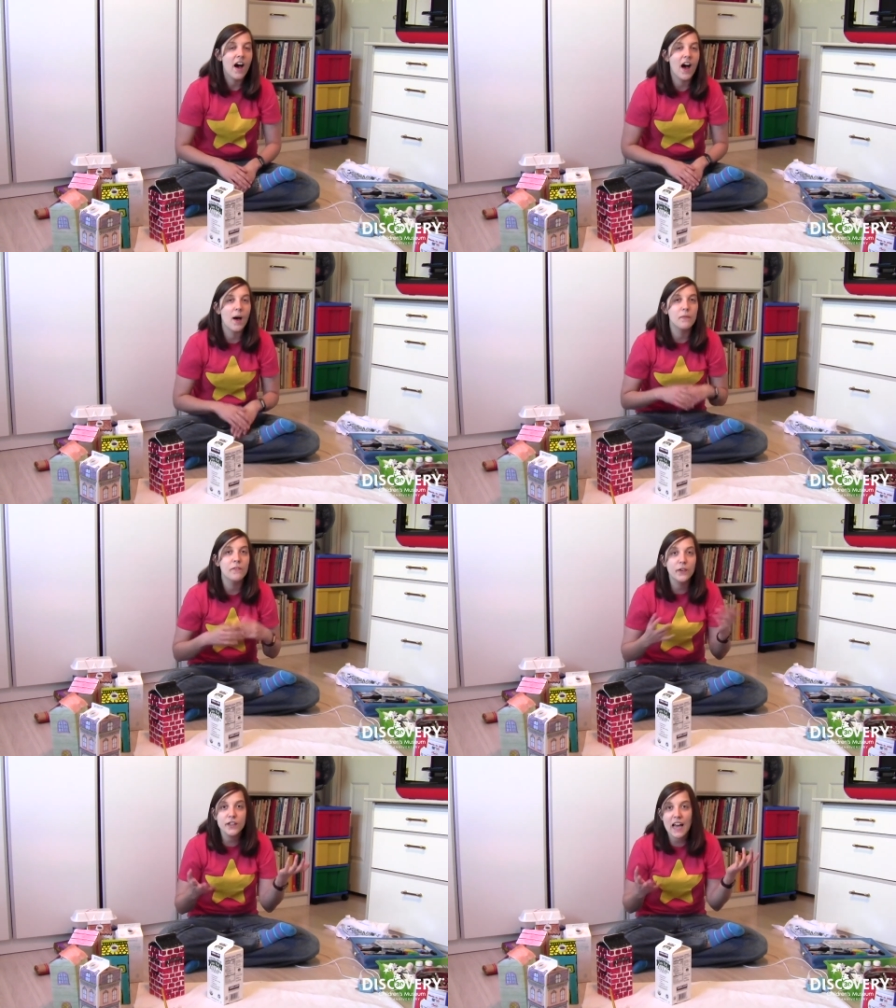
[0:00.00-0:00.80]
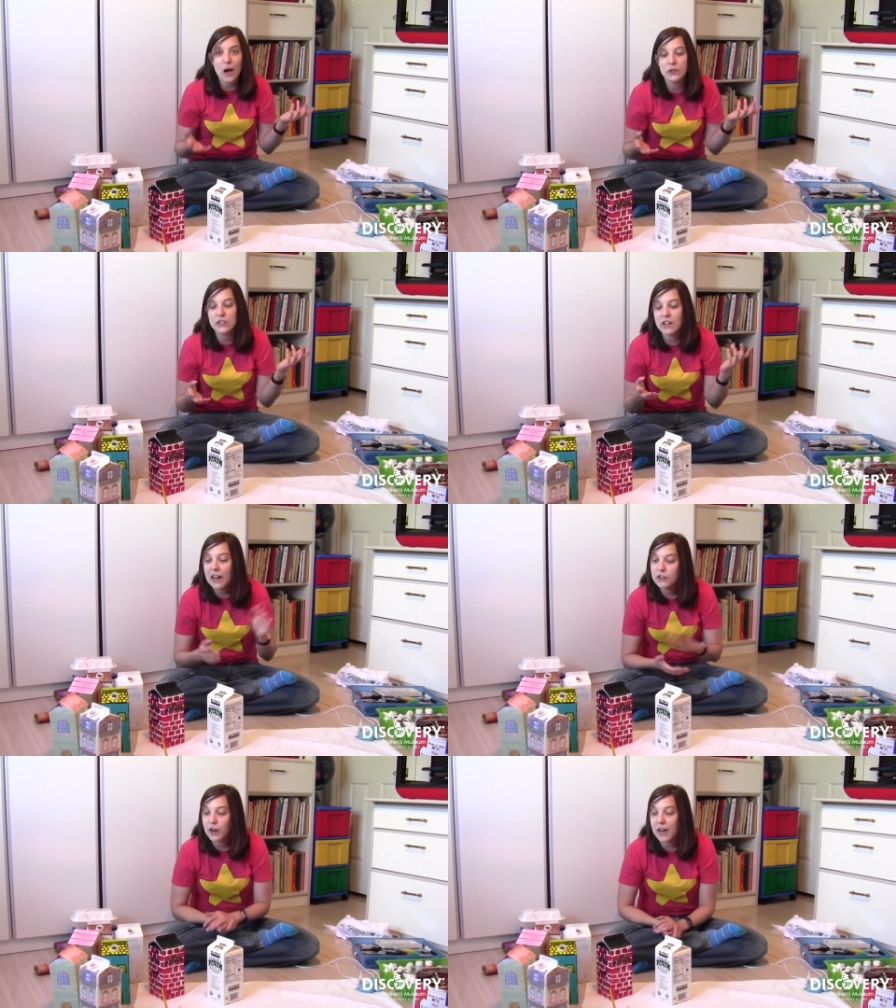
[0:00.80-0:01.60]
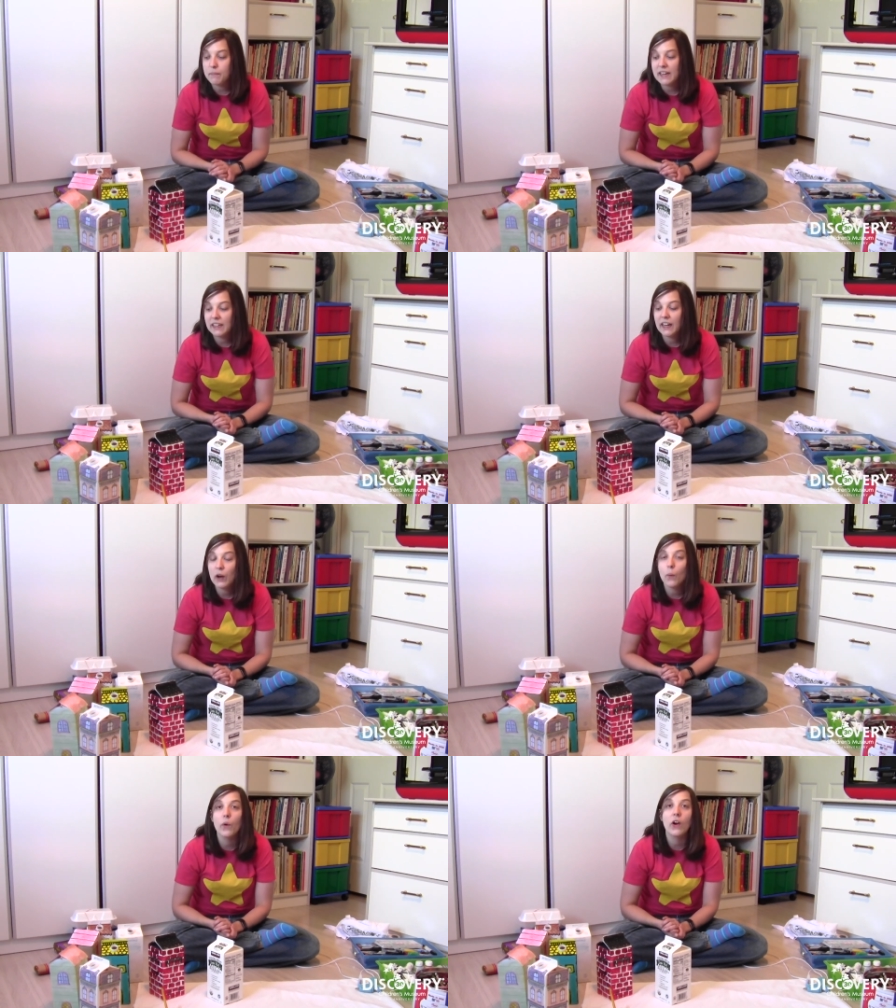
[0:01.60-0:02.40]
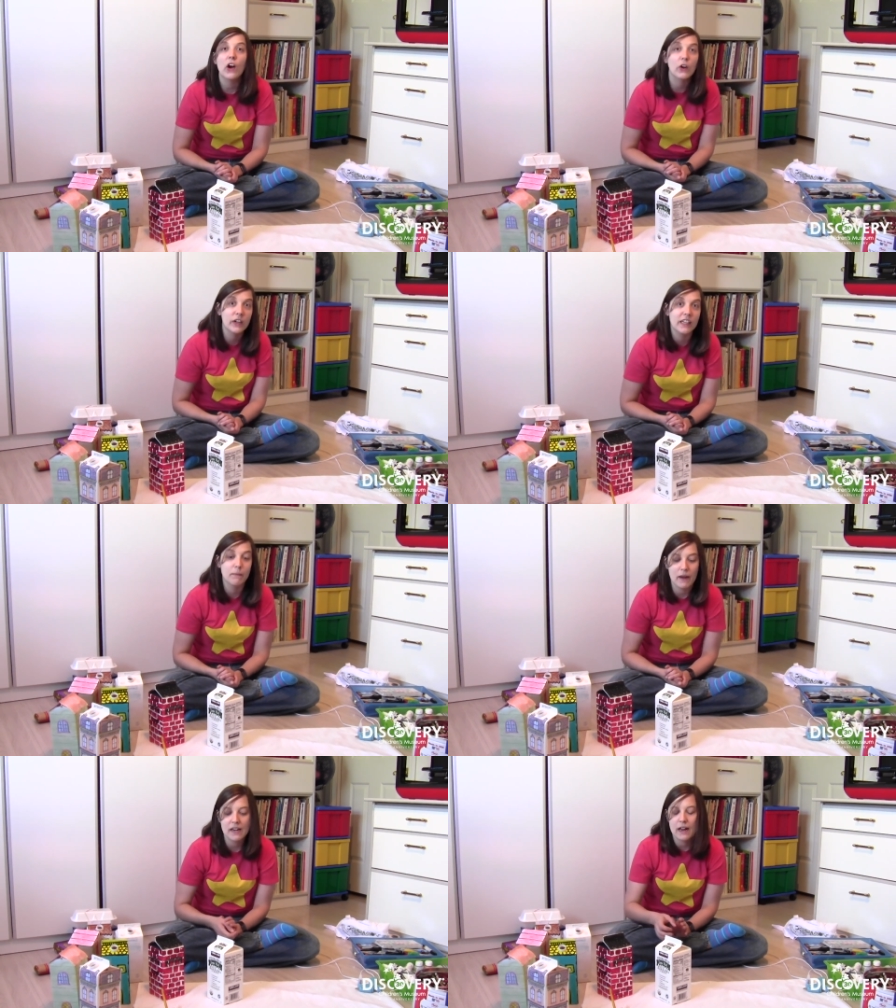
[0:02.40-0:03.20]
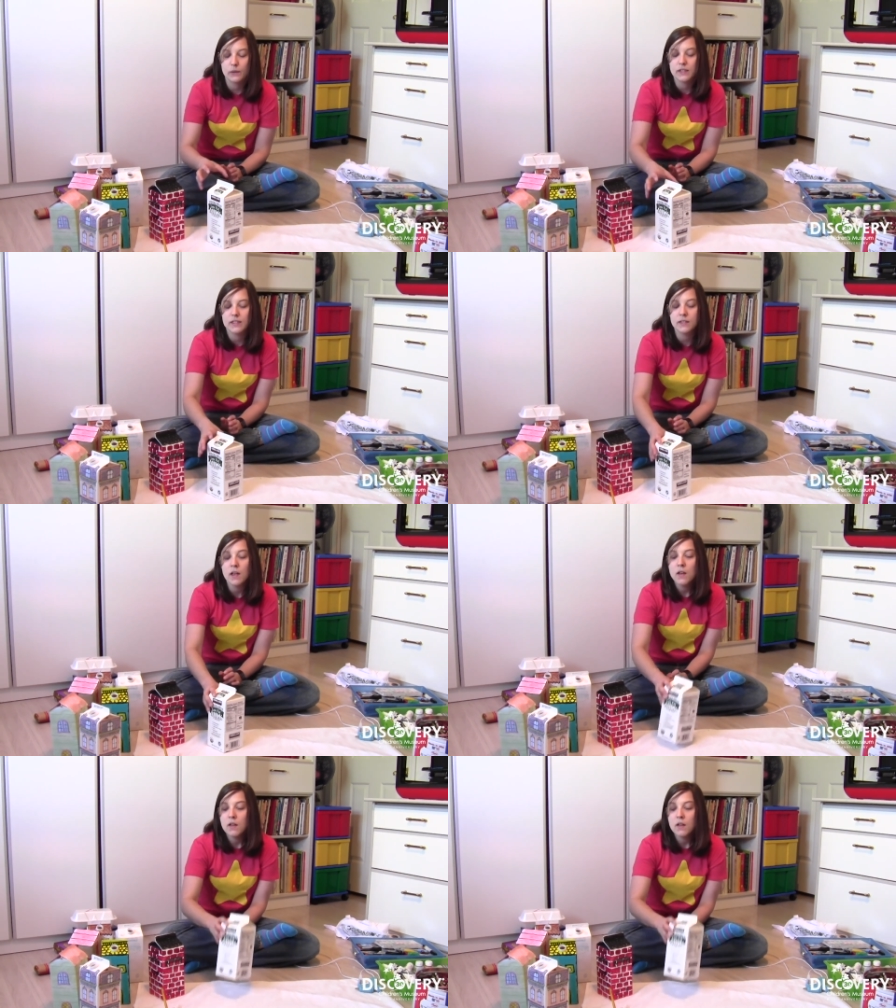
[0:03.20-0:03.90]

Um, the first houses I tried making were acrylic paint houses.